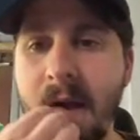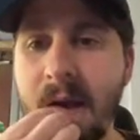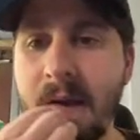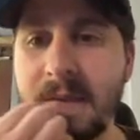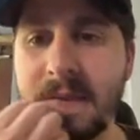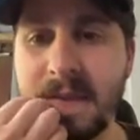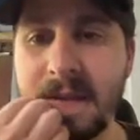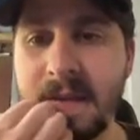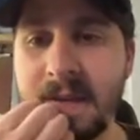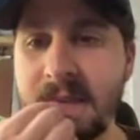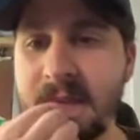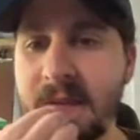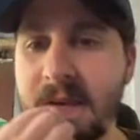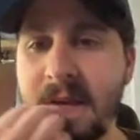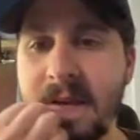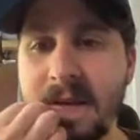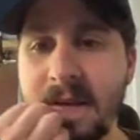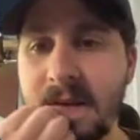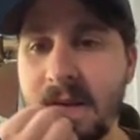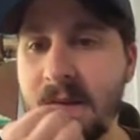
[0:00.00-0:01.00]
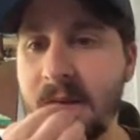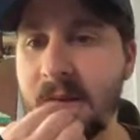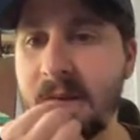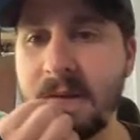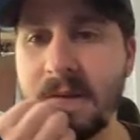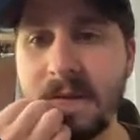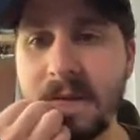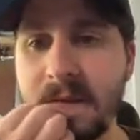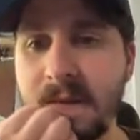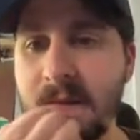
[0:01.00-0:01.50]
I think that
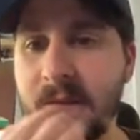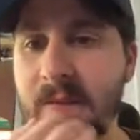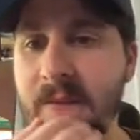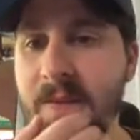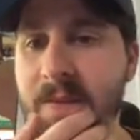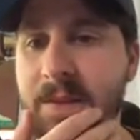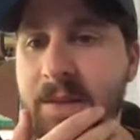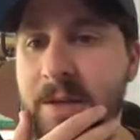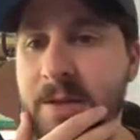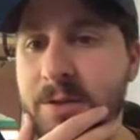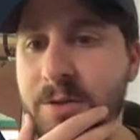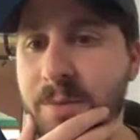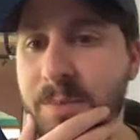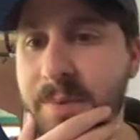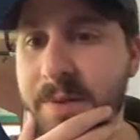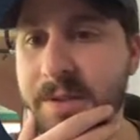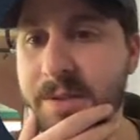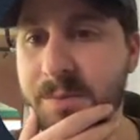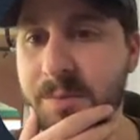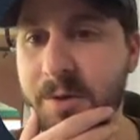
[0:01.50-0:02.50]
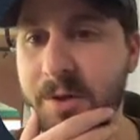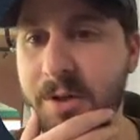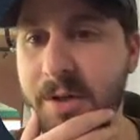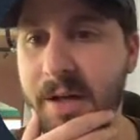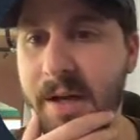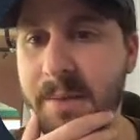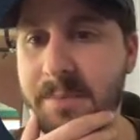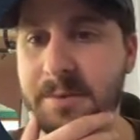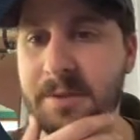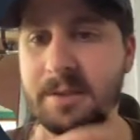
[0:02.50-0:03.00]
these would be some good
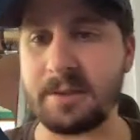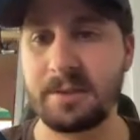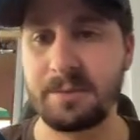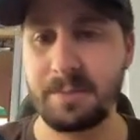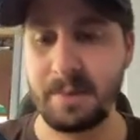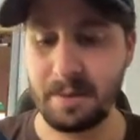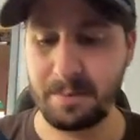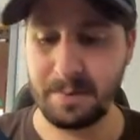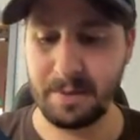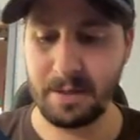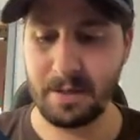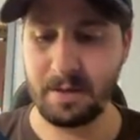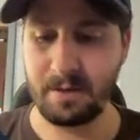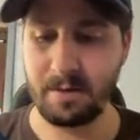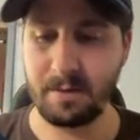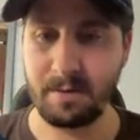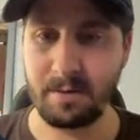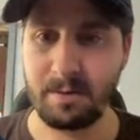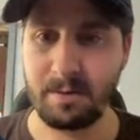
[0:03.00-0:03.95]
options. Maybe